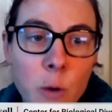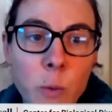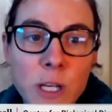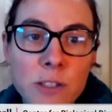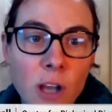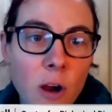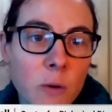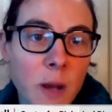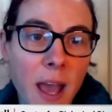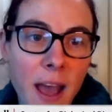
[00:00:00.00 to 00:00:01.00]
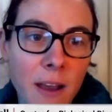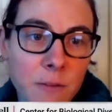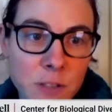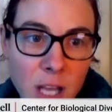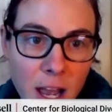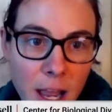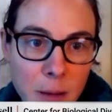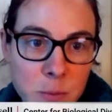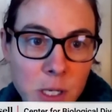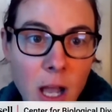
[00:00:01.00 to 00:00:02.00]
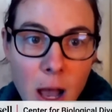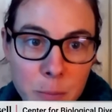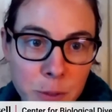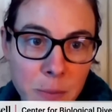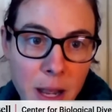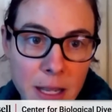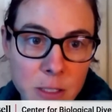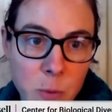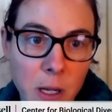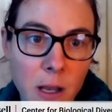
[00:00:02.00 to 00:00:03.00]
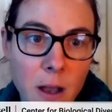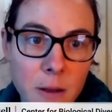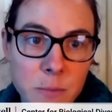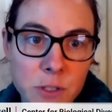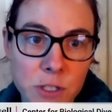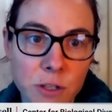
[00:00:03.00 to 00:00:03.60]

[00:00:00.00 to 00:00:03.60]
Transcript: We don't have time to compromise when it comes